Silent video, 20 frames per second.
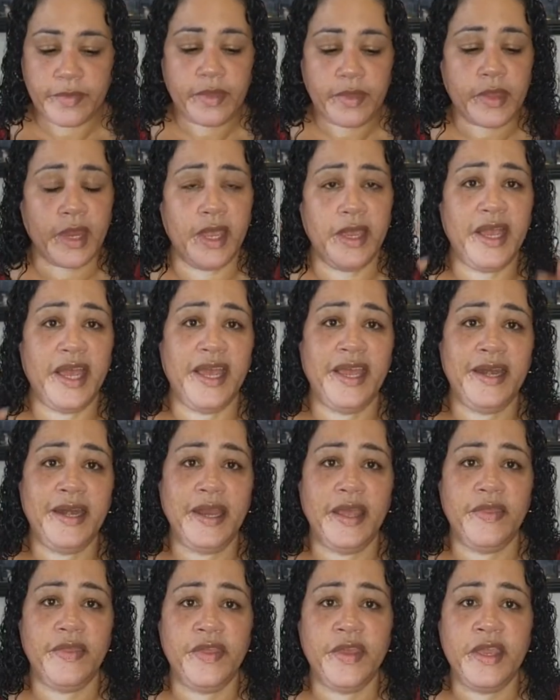again,
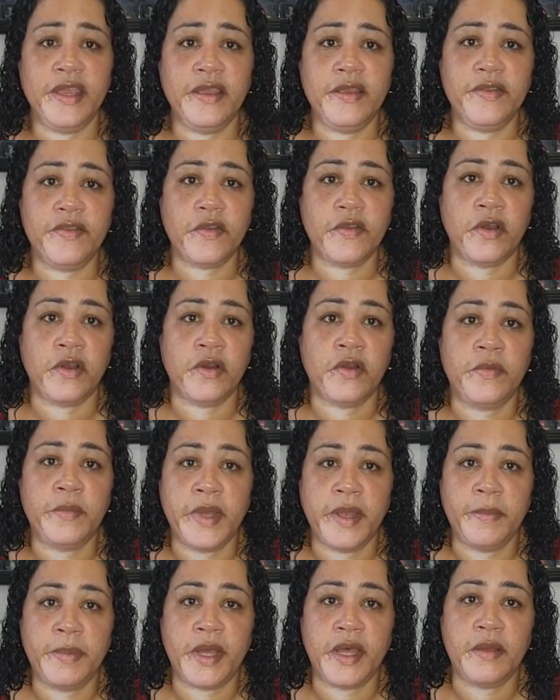these are on
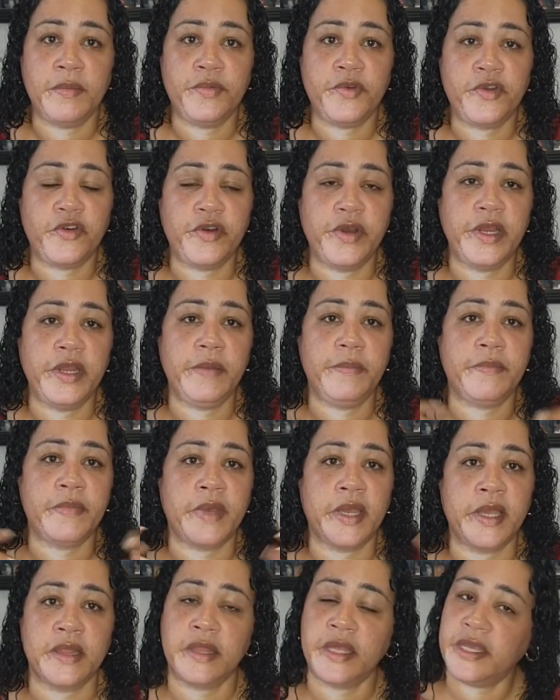my PalmStreet.
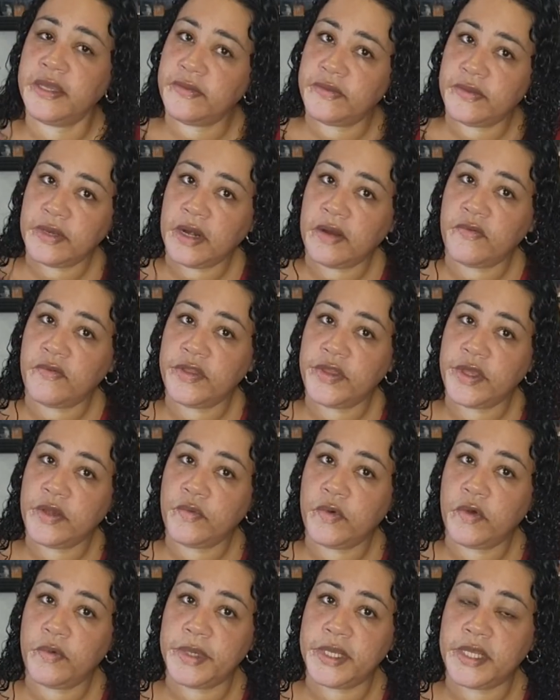My links and everything
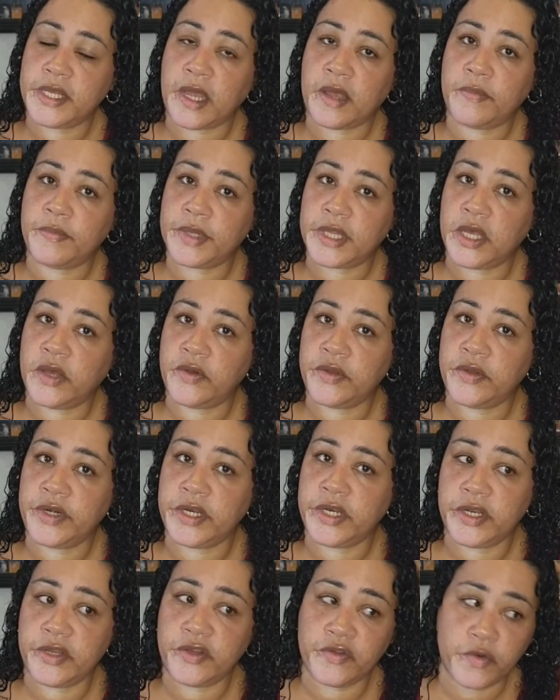will be down below in the
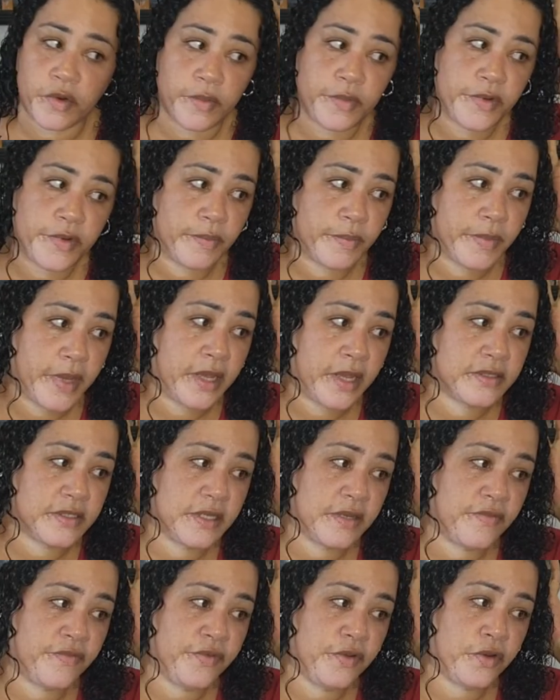description box.
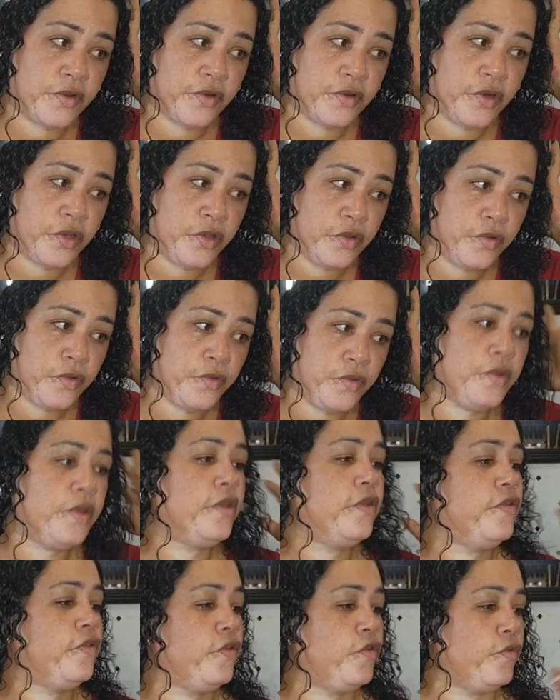If you're new
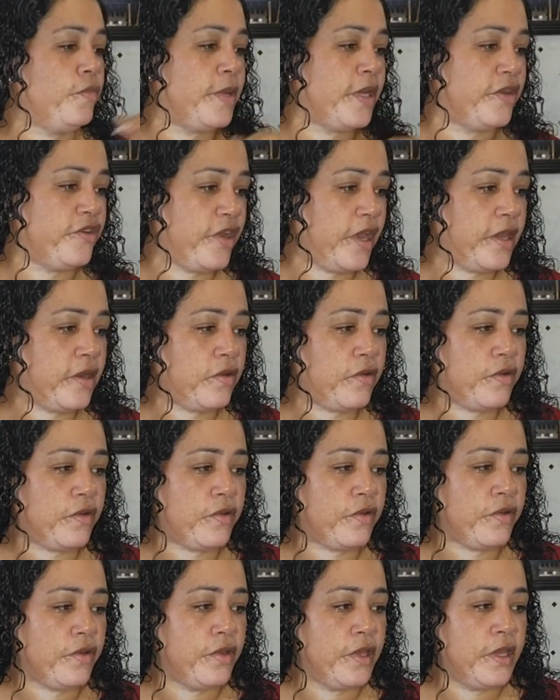to my channel,